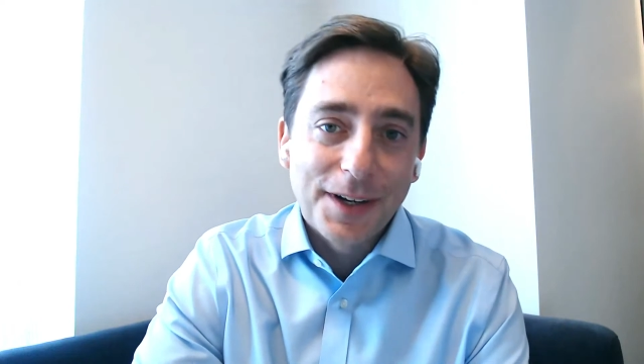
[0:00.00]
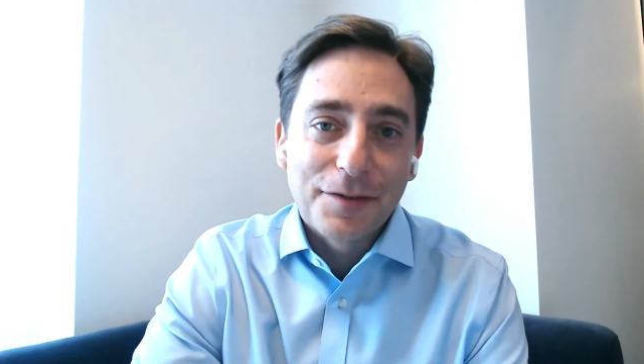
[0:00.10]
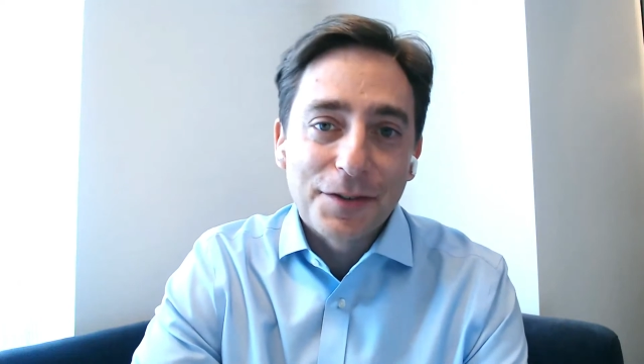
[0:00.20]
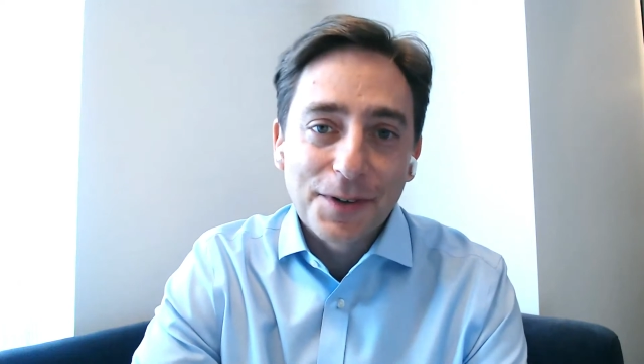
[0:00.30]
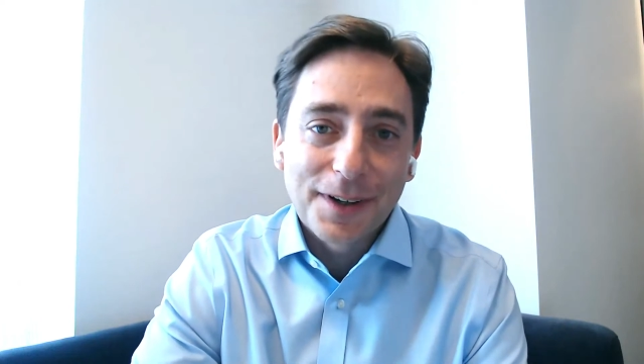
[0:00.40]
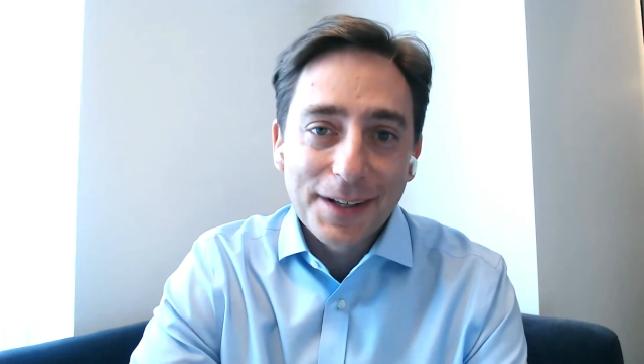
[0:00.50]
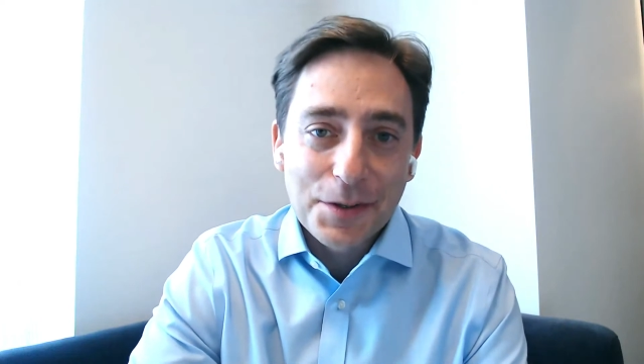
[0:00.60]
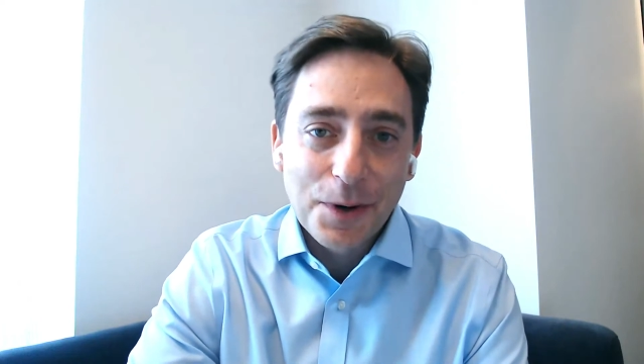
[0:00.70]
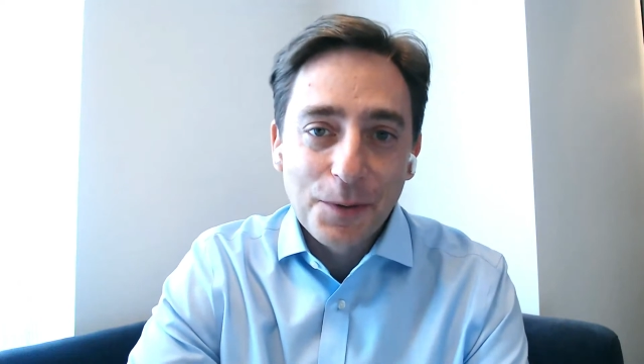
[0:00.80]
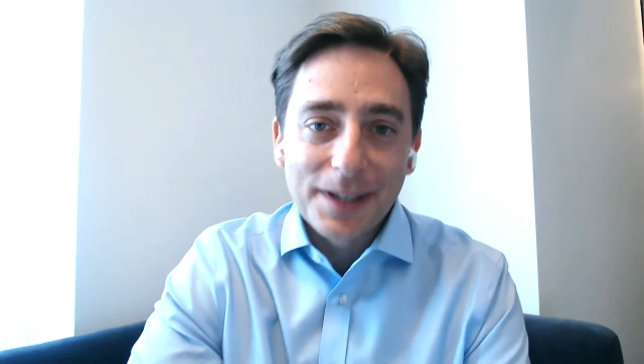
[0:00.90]
After all,
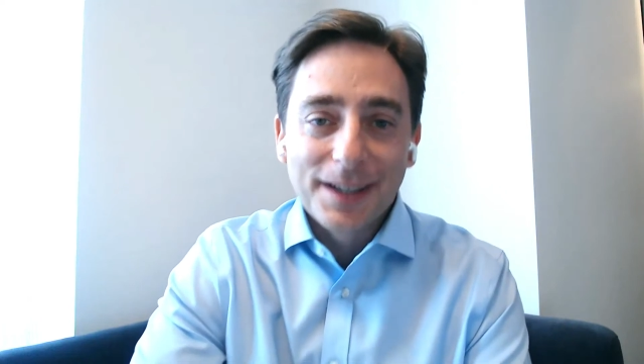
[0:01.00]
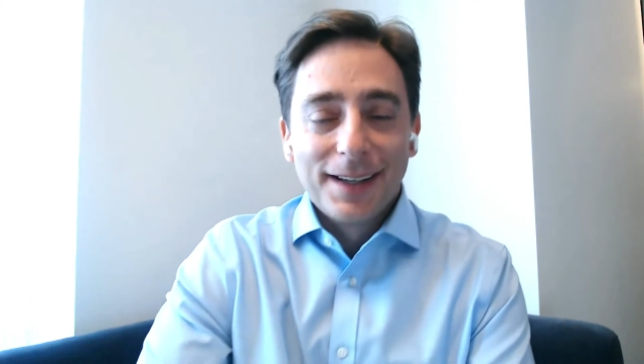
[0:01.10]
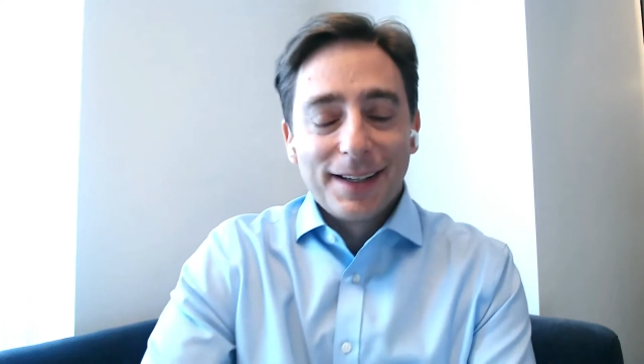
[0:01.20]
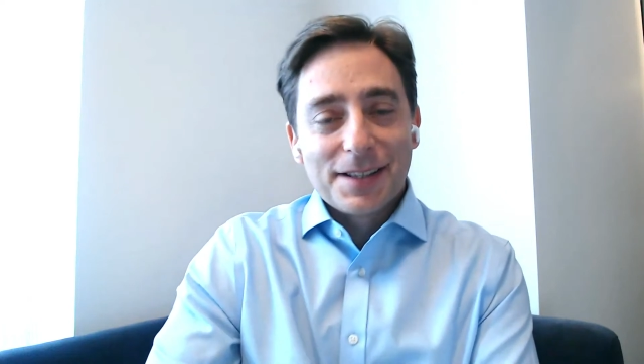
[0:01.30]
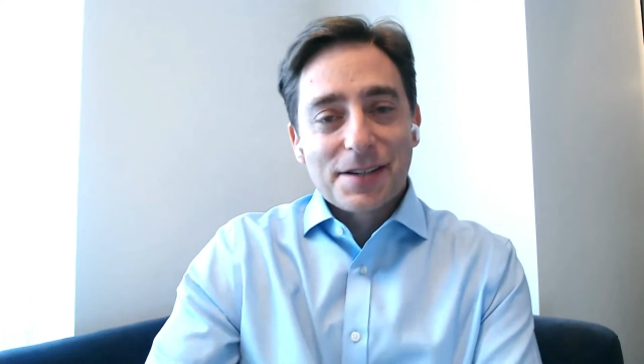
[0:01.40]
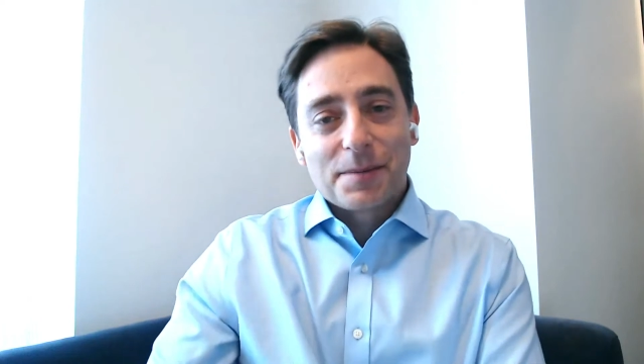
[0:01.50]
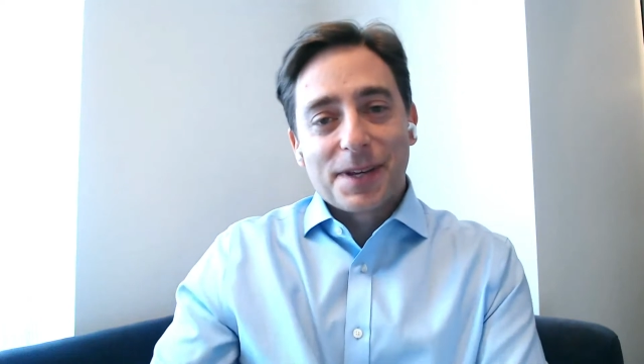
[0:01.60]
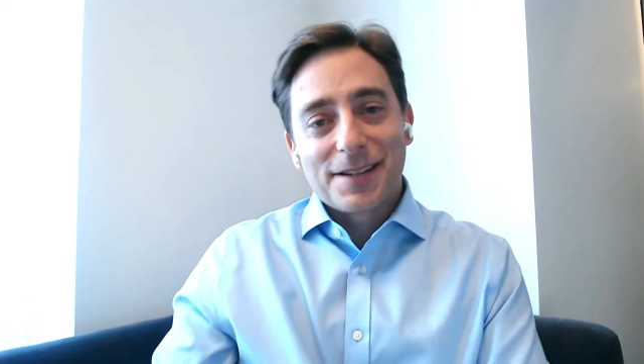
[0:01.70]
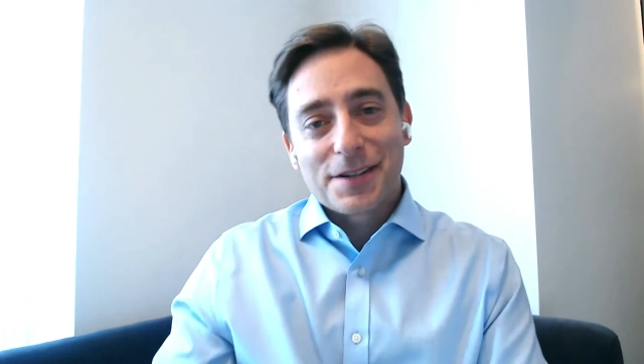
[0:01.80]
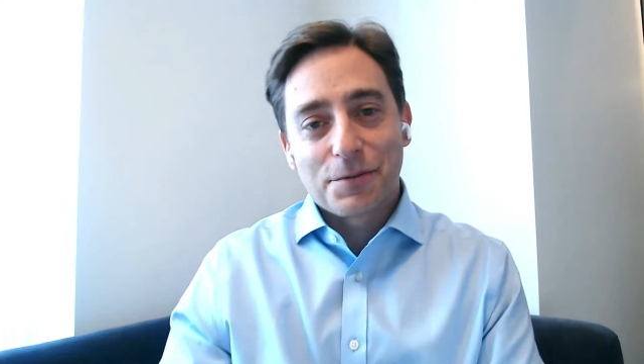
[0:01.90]
that's where we, in some
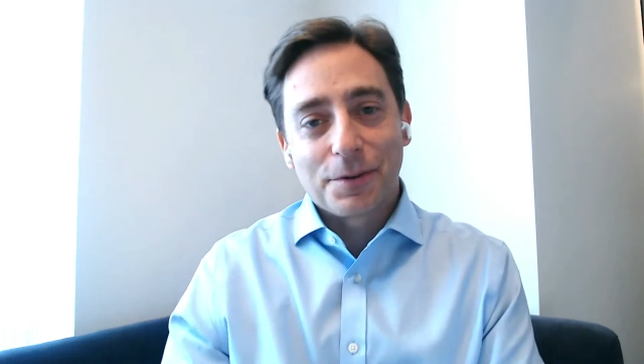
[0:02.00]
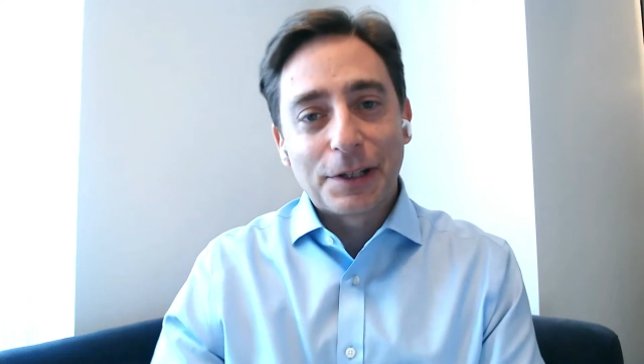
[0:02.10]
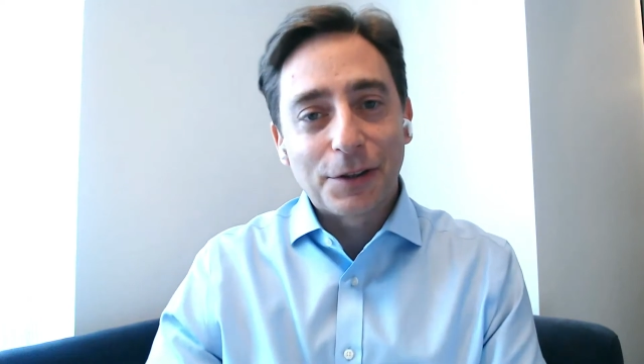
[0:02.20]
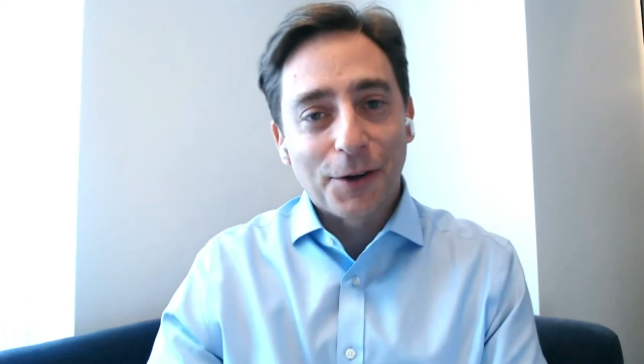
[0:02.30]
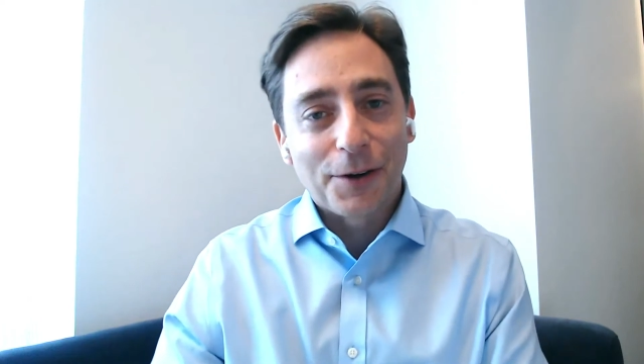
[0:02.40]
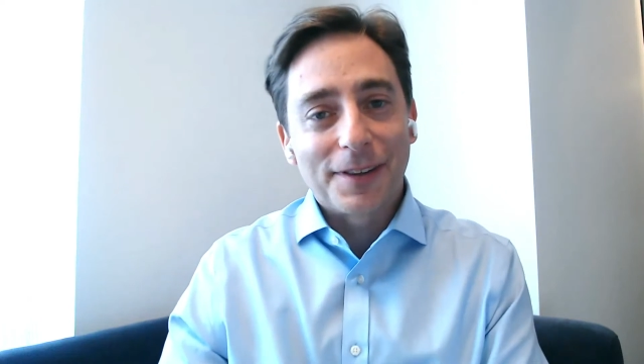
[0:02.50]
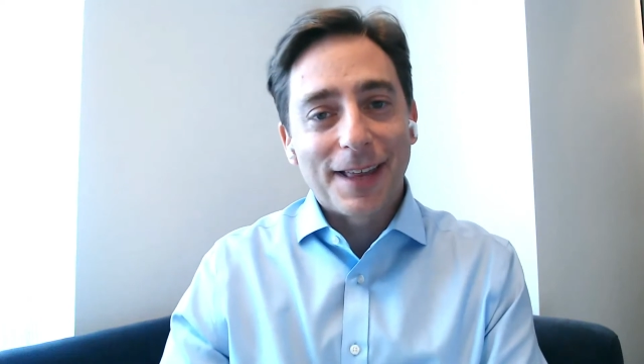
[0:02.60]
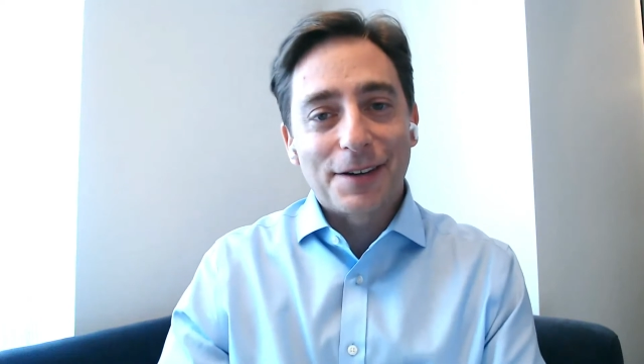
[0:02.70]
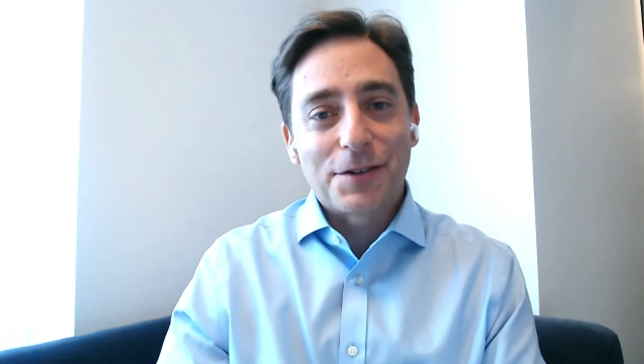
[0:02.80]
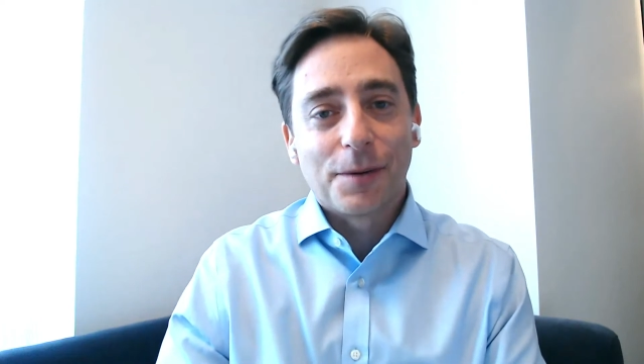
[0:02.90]
cases, really learned
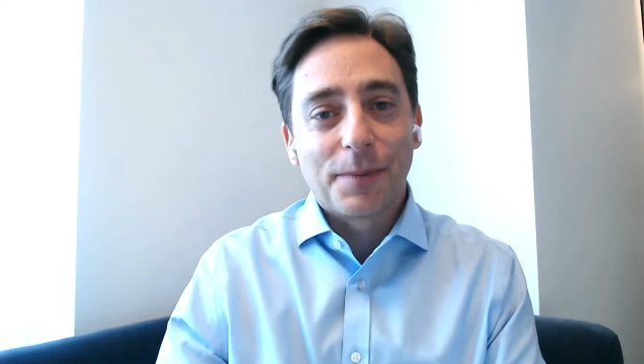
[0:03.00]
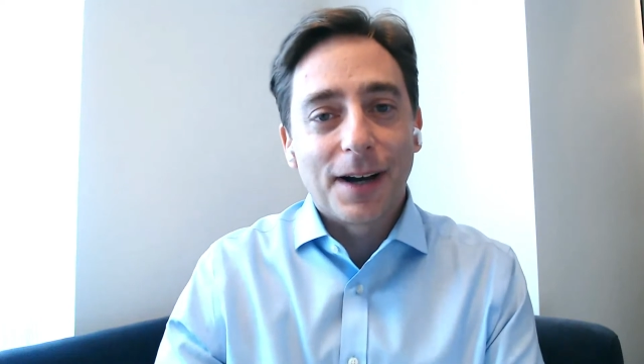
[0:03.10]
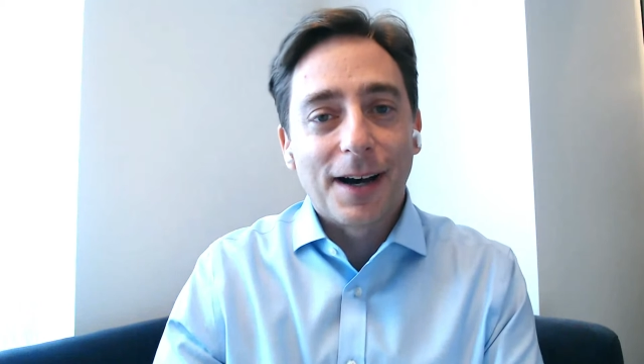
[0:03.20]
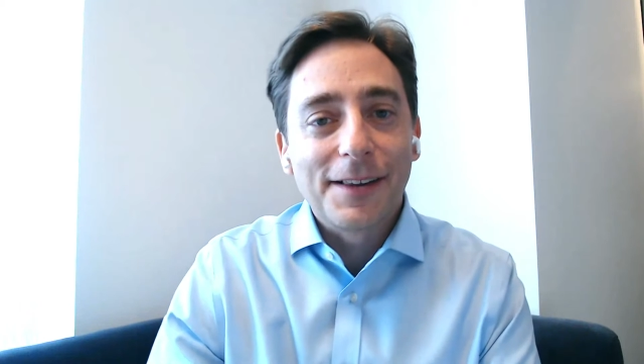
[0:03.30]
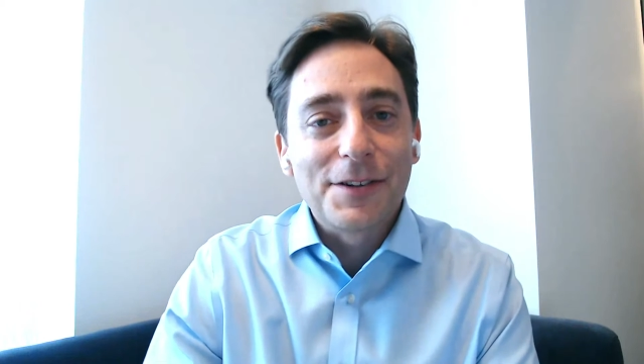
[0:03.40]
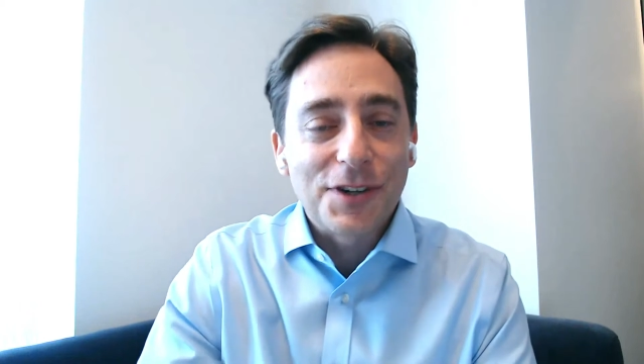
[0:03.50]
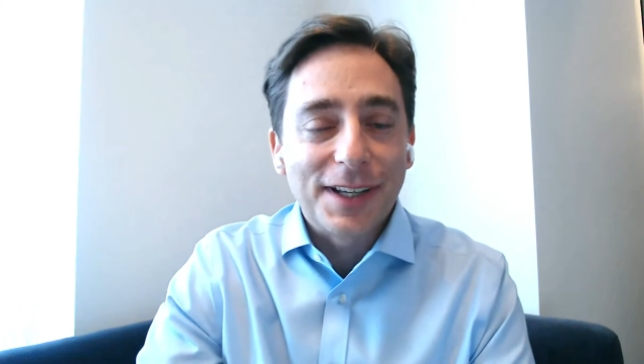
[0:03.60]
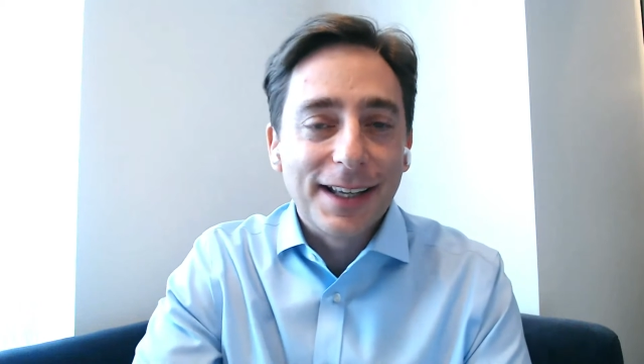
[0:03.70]
that terminology.